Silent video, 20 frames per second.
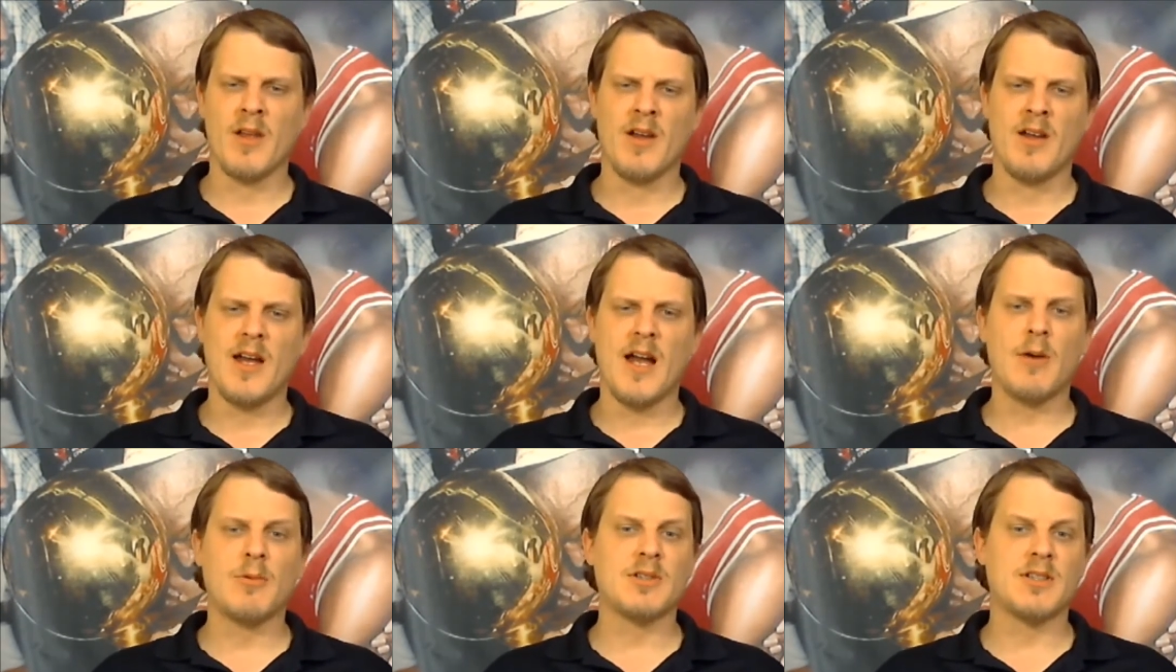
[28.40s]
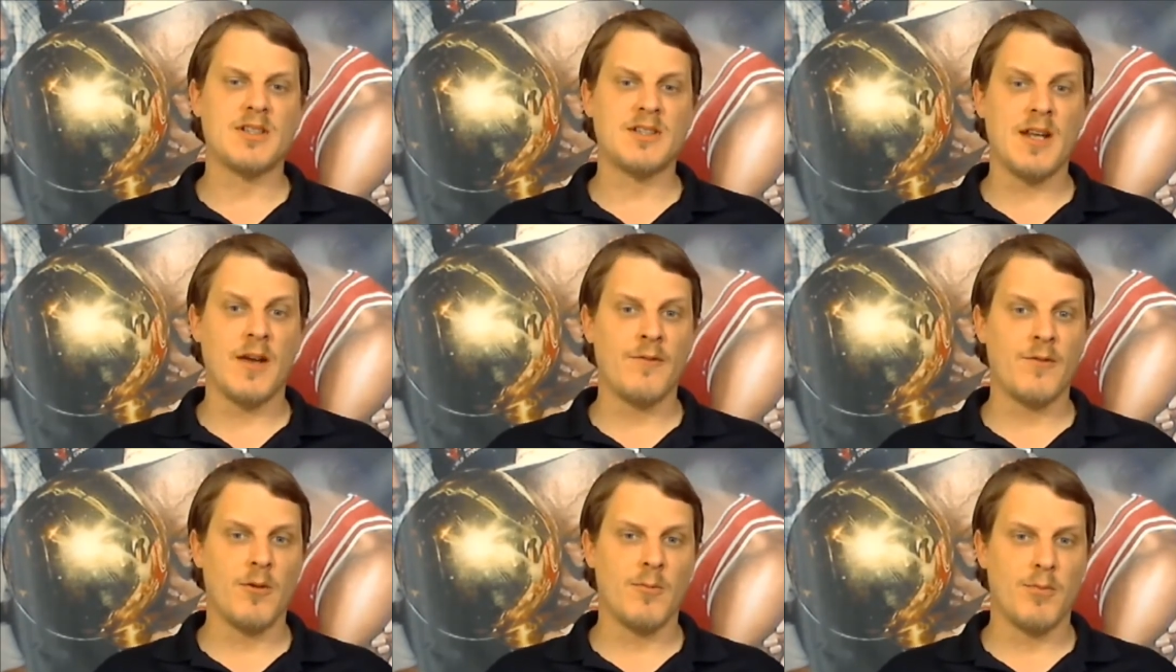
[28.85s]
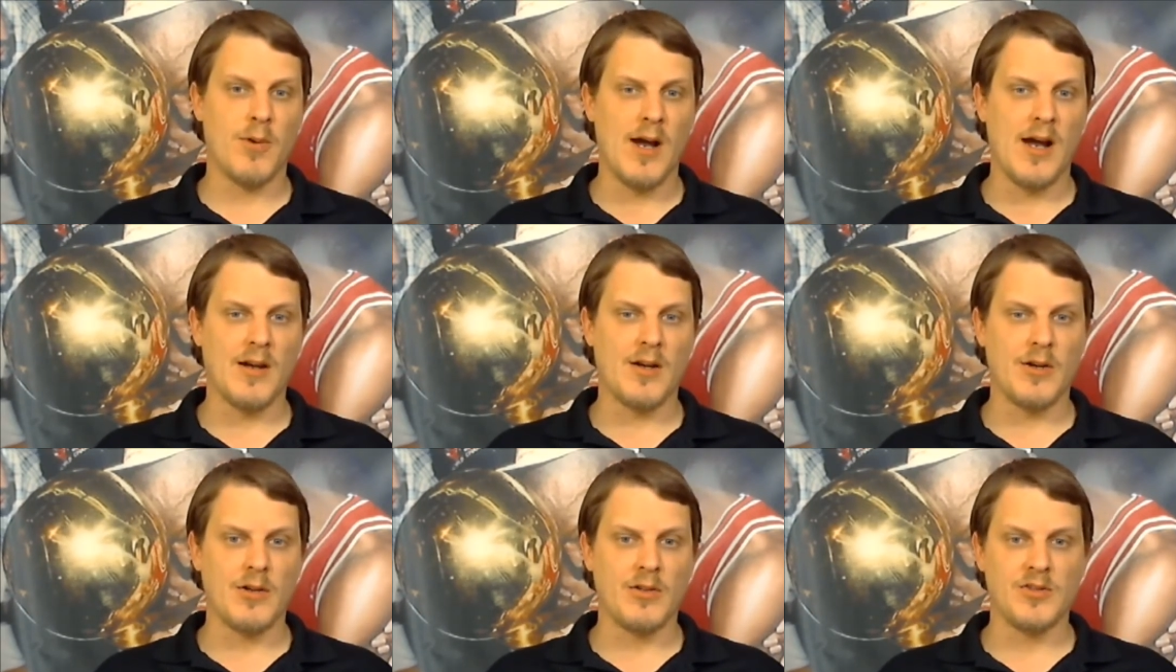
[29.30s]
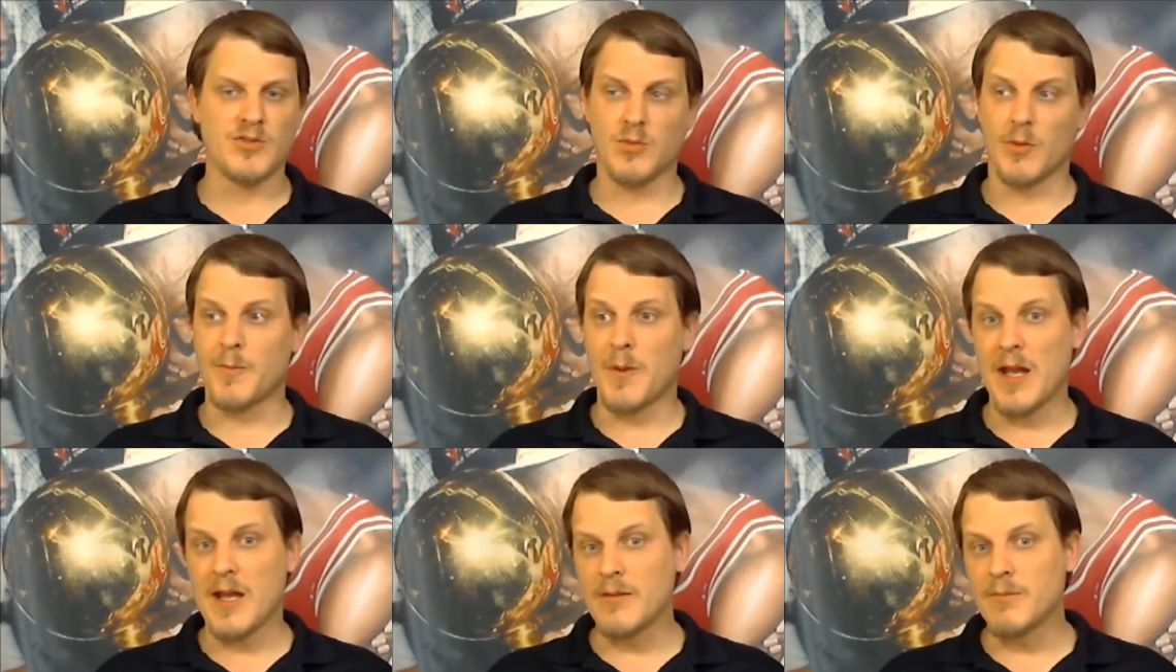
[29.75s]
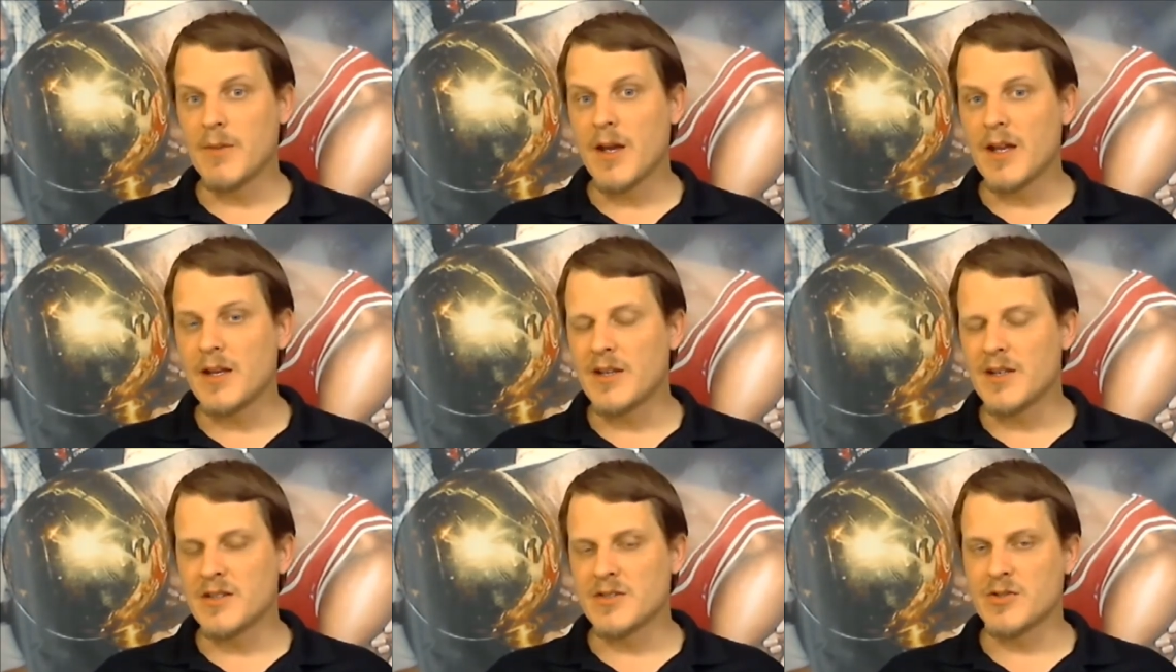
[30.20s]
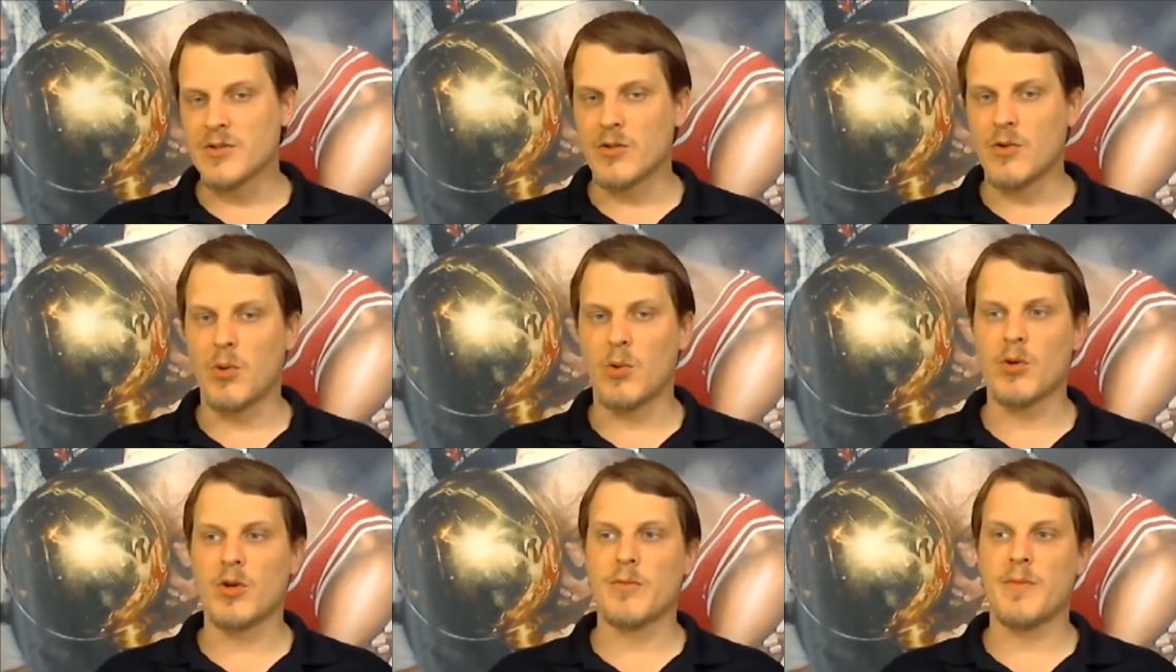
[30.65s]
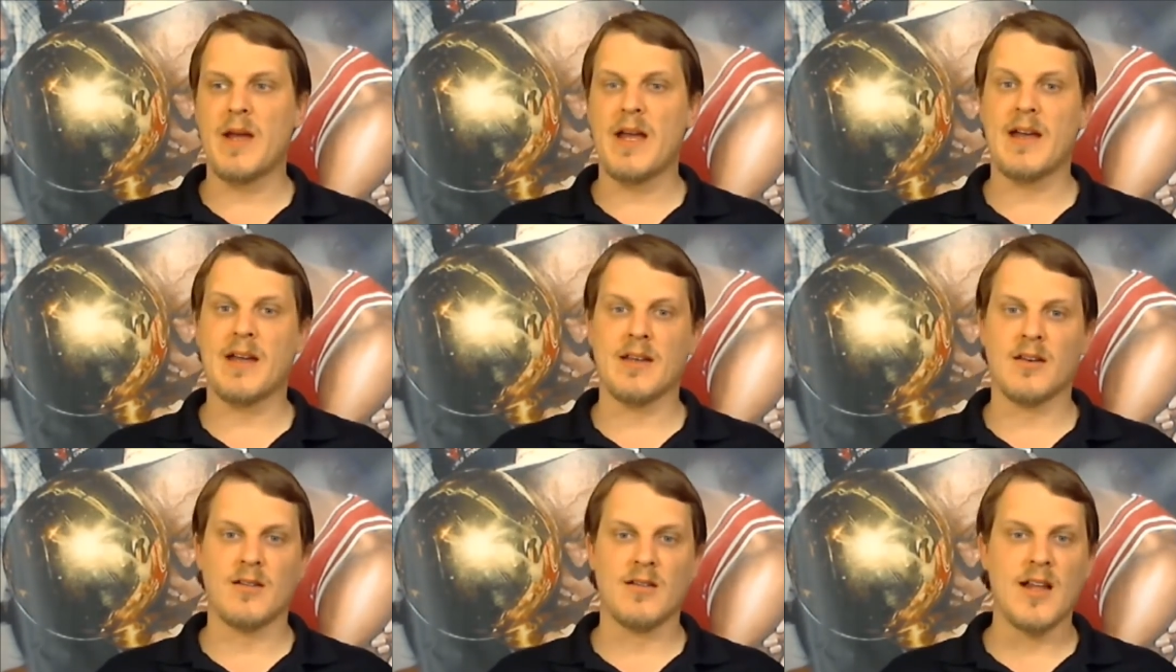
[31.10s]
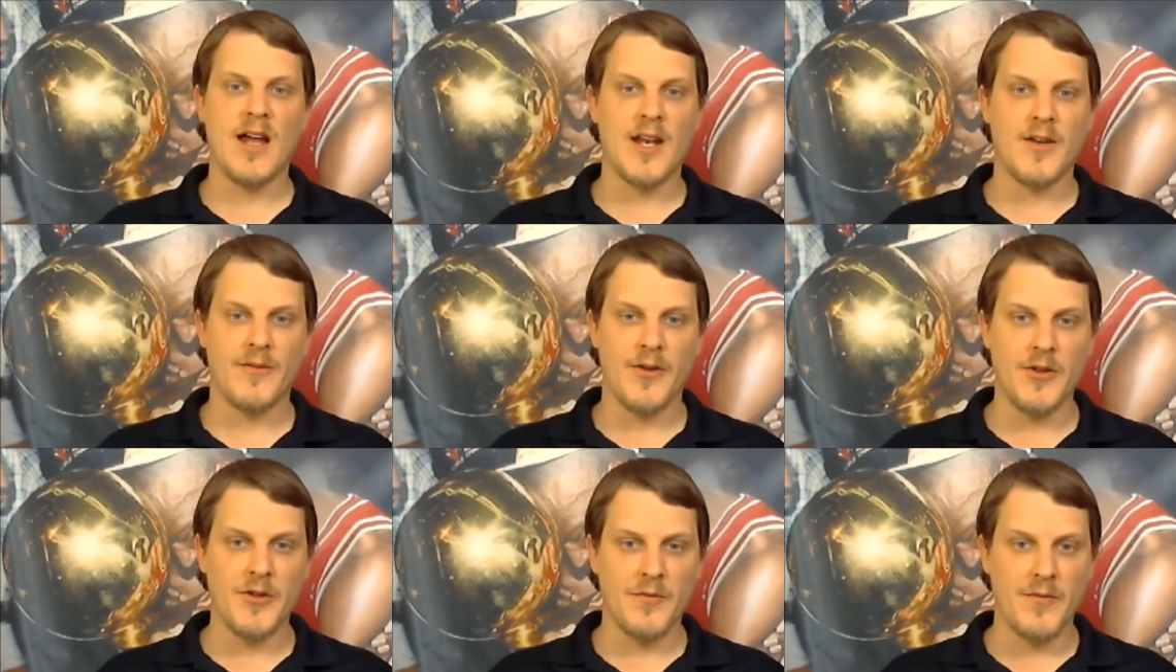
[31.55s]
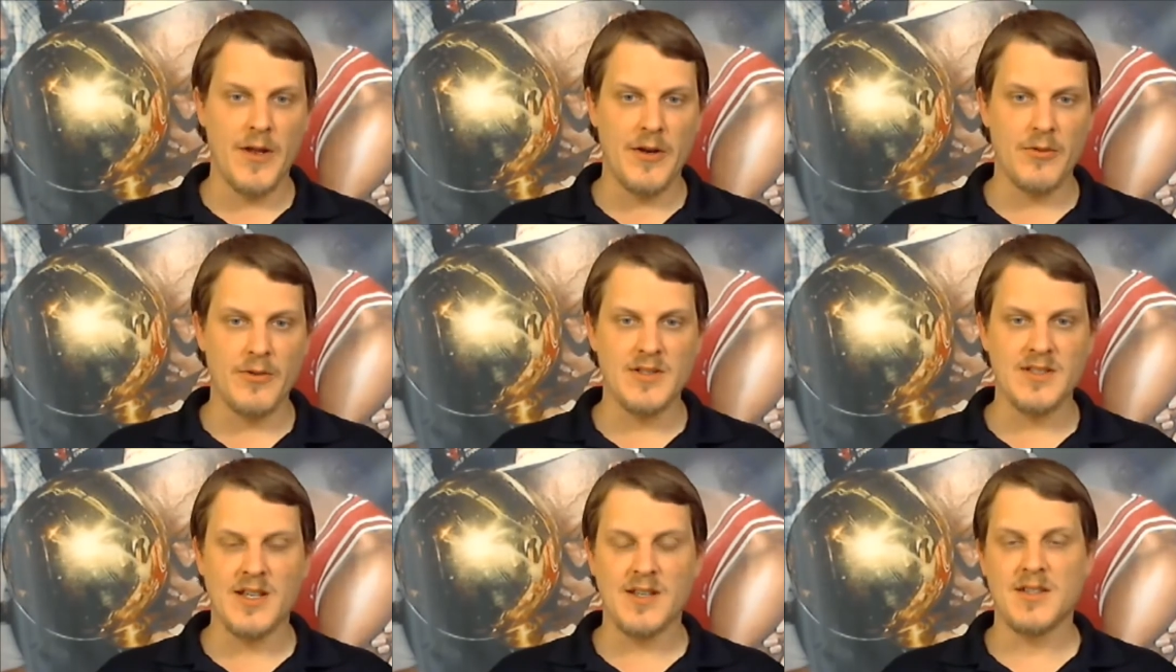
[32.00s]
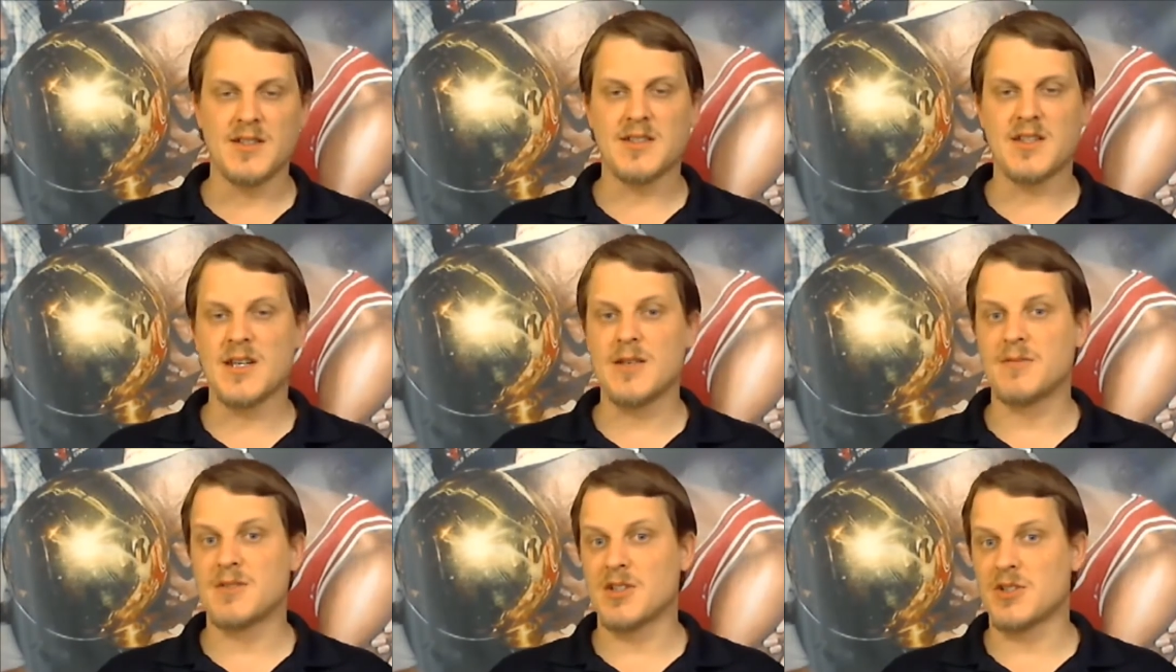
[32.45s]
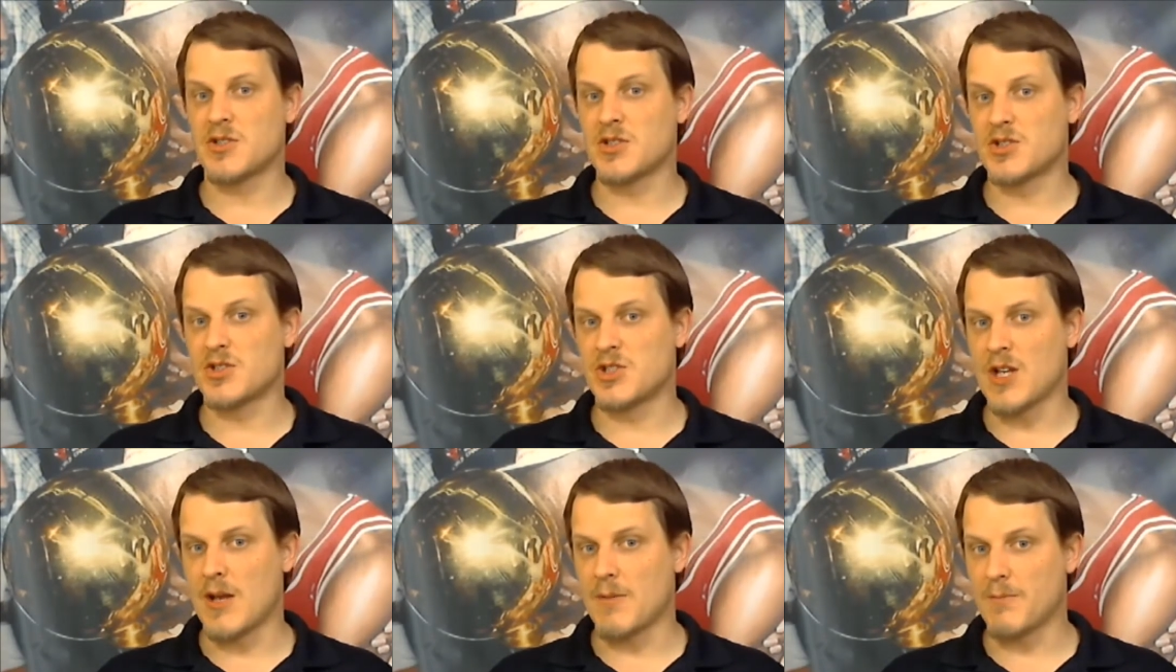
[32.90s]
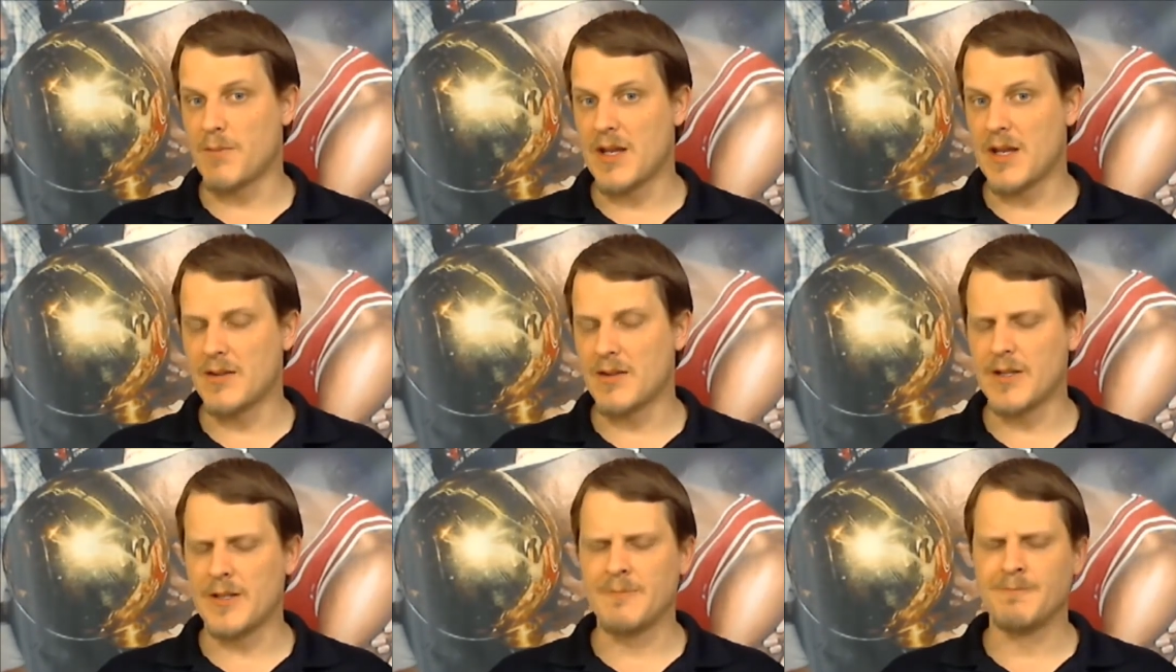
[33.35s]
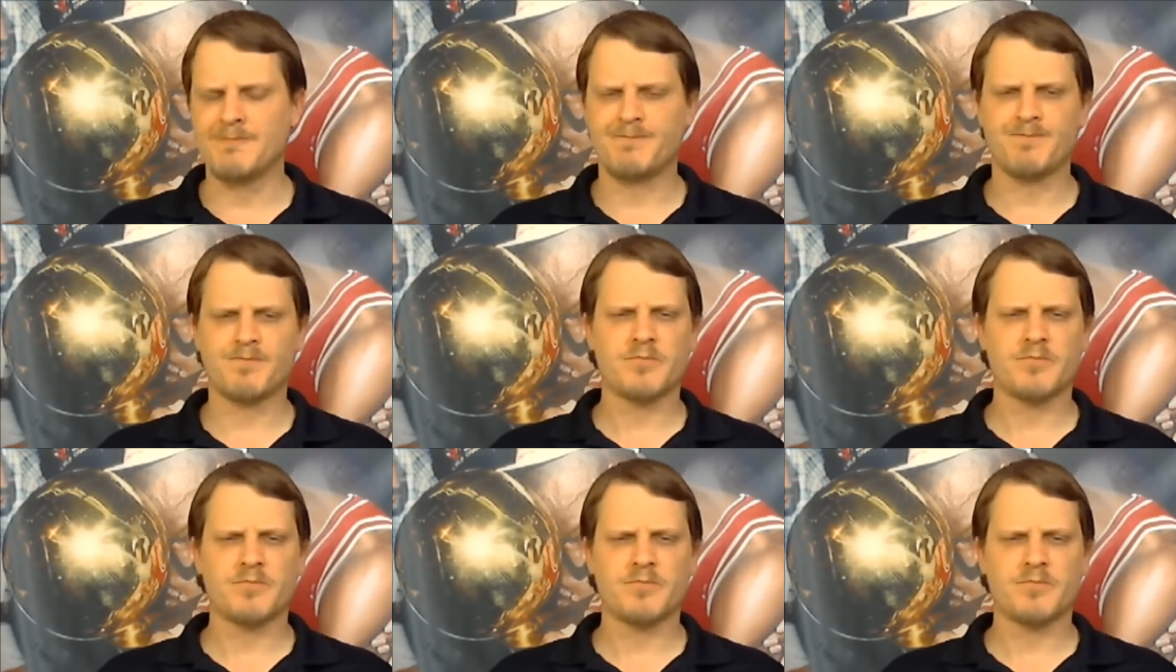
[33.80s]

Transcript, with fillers: Now, uh, with the Denver Broncos, with Peyton Manning as their quarterback and a lot of other veterans on the team, such as Champ Bailey,